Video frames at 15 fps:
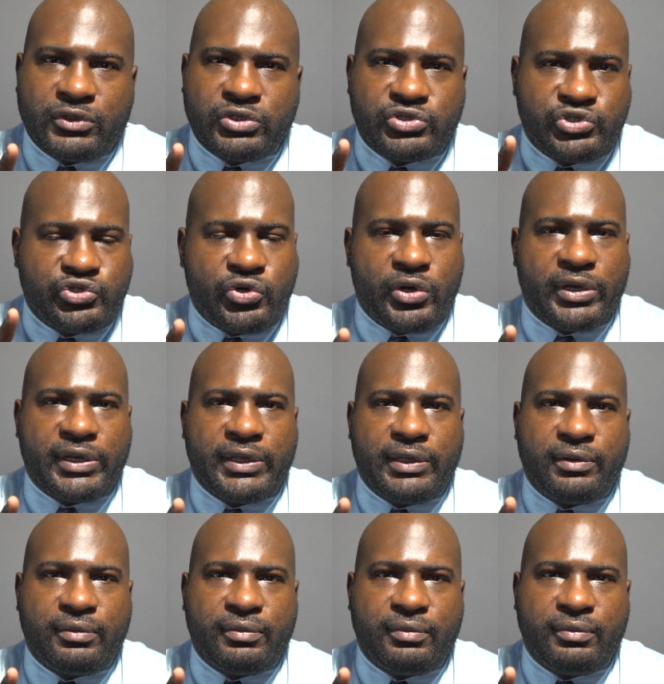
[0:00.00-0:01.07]

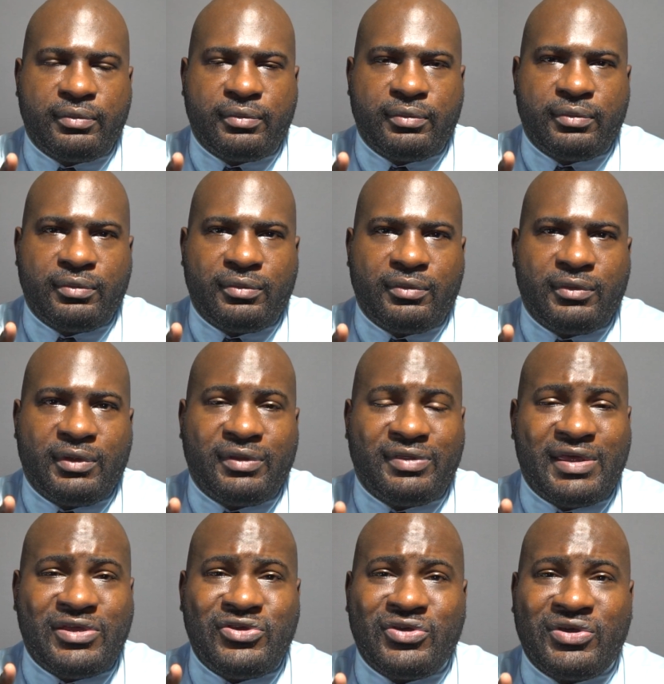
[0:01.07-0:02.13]
shortly
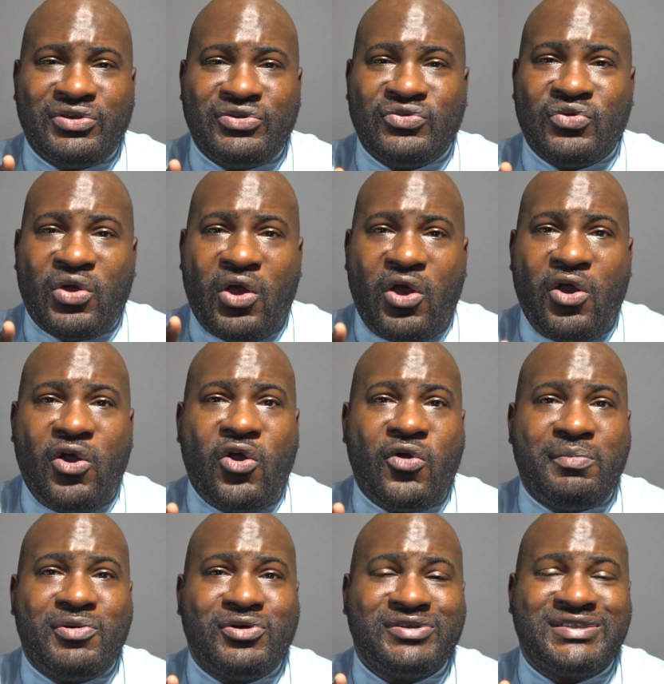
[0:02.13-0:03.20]
that you can do
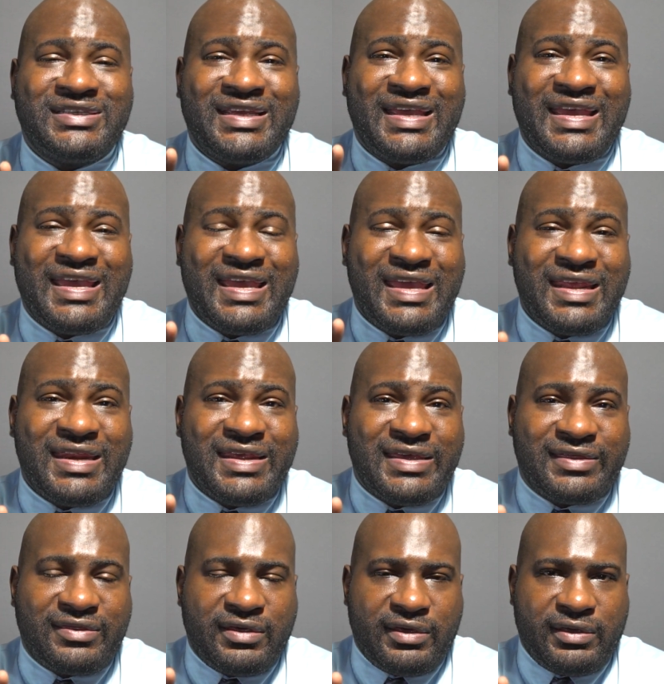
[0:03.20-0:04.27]
almost
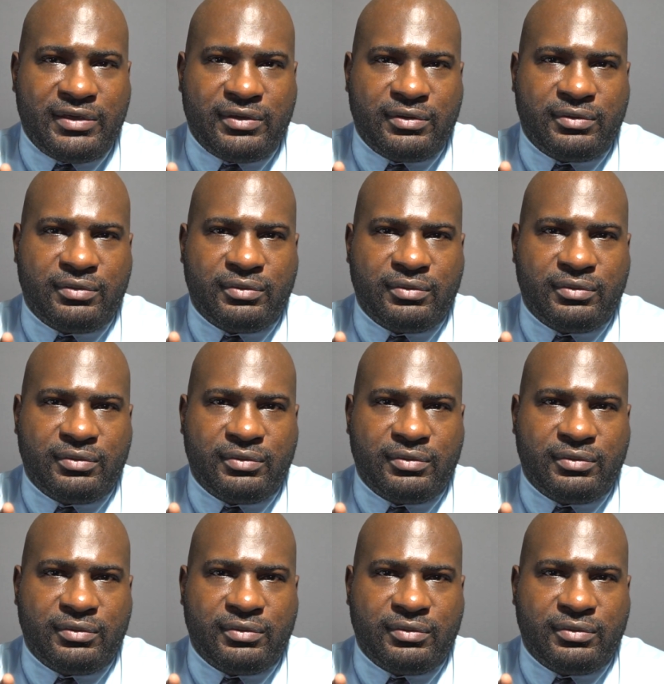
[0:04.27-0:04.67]
anything